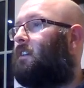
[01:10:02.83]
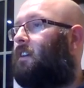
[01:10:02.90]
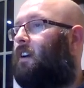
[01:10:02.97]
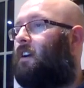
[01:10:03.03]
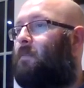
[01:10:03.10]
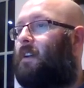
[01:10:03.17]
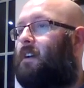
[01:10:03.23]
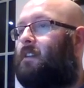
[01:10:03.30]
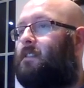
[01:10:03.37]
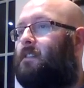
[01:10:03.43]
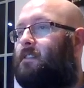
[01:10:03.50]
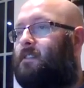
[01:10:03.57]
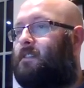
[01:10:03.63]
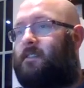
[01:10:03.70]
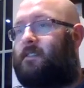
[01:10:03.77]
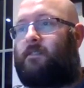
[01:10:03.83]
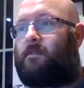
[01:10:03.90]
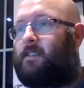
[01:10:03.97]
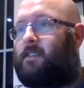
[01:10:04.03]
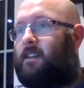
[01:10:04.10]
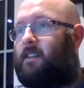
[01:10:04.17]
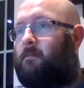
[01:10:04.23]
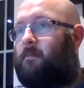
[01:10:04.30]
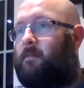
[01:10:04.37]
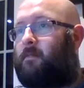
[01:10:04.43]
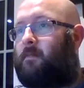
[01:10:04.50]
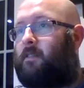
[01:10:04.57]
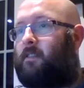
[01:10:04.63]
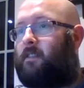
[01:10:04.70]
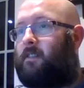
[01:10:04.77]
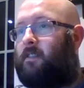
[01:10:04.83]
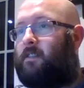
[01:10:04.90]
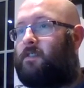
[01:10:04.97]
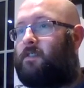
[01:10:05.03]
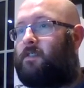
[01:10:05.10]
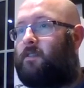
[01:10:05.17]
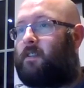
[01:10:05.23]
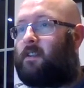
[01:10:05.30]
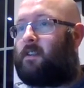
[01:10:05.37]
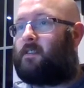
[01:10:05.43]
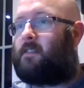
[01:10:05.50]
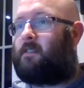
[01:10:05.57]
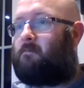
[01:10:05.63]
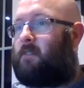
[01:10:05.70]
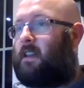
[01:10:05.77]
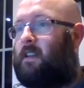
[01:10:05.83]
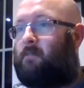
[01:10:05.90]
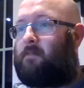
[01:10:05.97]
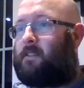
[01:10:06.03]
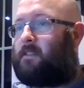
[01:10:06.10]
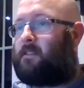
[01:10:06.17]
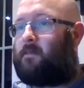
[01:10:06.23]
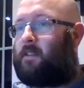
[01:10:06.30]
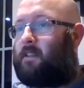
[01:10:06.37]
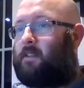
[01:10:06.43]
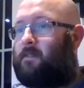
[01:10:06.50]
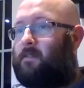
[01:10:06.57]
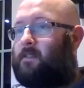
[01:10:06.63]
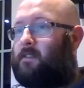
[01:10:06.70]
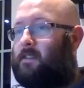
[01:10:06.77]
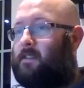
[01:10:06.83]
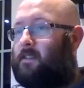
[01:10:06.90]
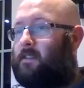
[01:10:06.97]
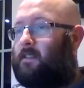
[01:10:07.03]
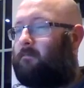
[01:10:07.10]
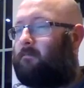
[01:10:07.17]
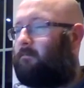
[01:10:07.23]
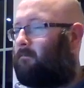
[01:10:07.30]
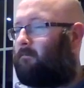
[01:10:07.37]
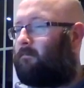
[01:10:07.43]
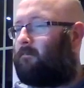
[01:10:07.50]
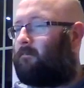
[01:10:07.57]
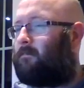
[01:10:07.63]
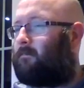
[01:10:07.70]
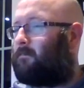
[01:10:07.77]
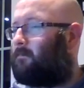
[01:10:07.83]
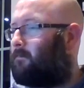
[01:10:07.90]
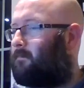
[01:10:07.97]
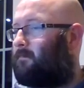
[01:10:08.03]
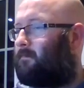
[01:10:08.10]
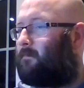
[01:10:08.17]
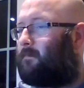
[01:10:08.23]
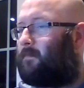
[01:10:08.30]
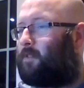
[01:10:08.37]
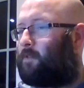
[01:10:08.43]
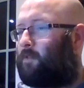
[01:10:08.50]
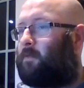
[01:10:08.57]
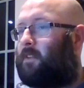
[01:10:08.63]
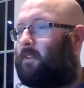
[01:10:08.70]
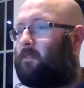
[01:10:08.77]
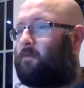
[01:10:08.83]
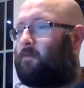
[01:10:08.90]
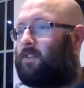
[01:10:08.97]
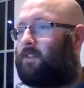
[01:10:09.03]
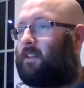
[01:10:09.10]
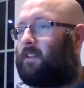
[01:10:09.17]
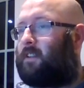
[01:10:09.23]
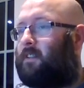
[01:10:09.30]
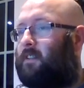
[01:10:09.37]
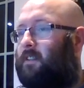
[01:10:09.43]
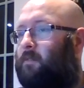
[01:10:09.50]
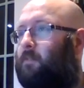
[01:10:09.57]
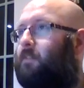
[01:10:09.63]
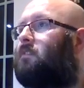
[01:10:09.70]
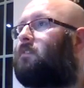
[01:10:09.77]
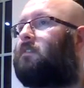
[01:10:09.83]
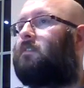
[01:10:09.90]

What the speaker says: I hope that answer's still the same. I just realised there may have been something else since then. Should probably double check that one.